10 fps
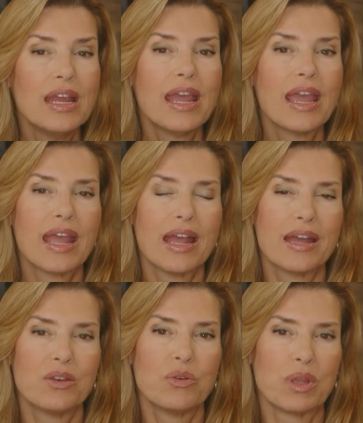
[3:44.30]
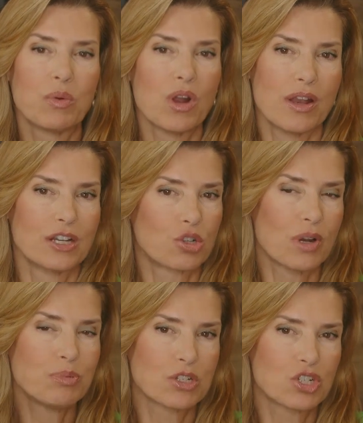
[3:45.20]
And we were on a
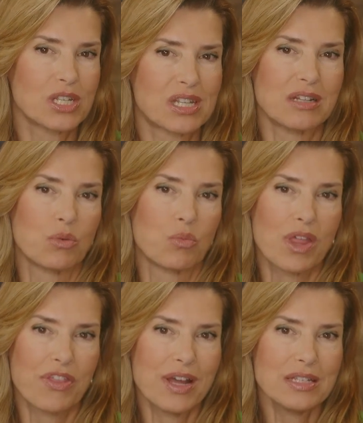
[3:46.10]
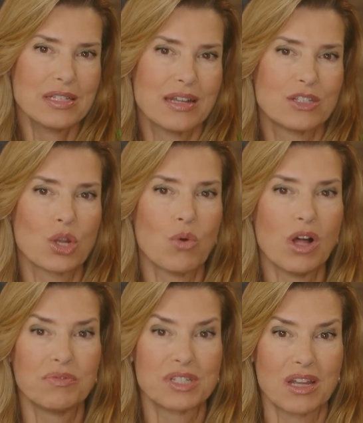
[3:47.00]
trip, so she sent it with us. And so
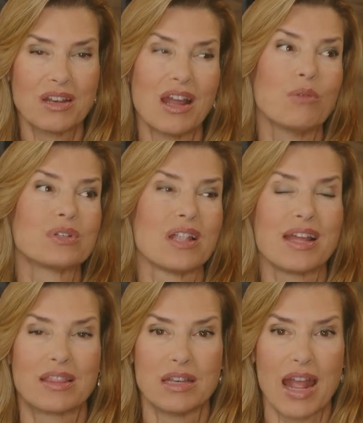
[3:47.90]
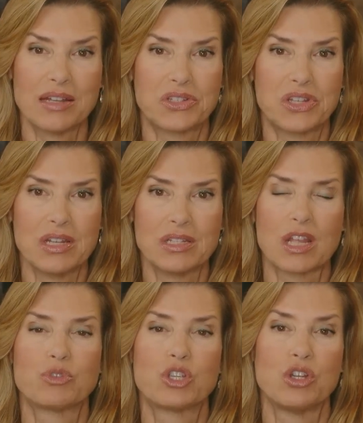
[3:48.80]
all of a sudden, I was like the nasty
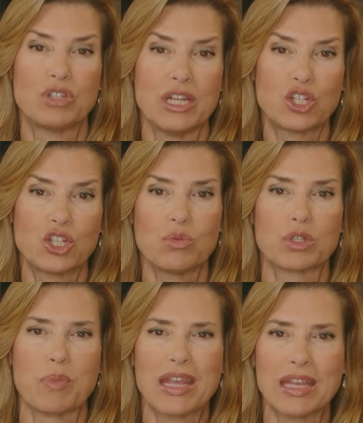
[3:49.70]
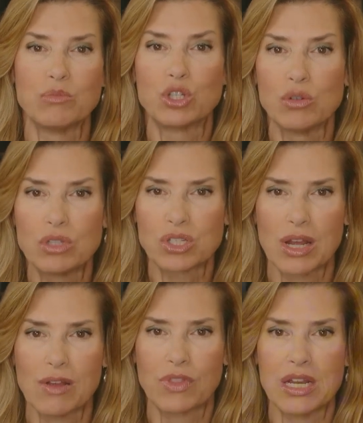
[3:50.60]
substitute teacher who was making him do the
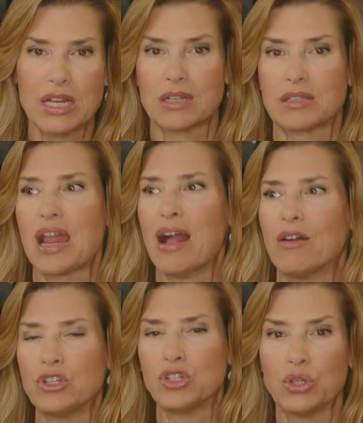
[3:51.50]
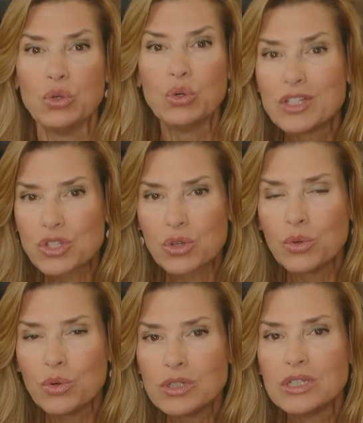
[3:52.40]
stuff that he doesn't have to do in
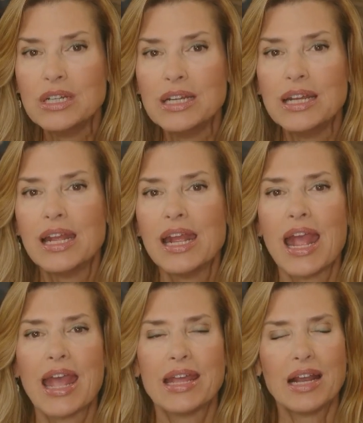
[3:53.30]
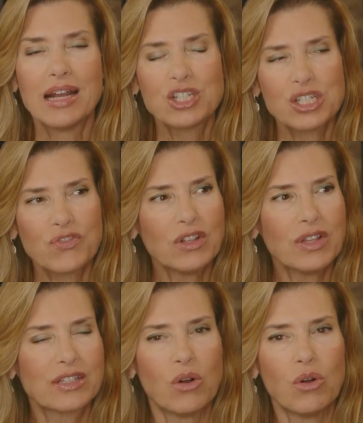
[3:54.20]
school. And I just felt
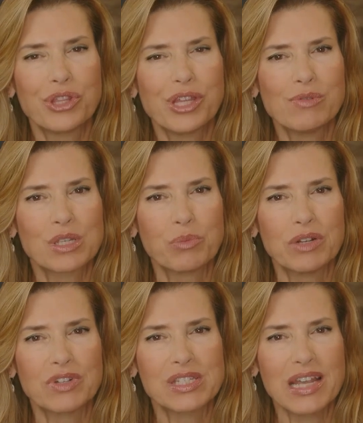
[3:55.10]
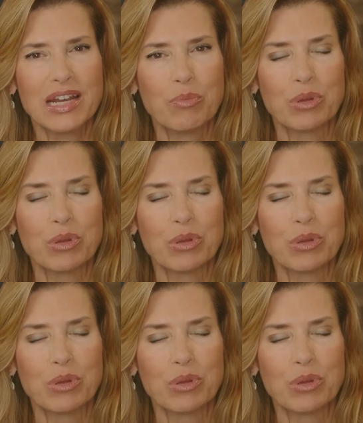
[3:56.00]
like the whole thing was a bit of a setup.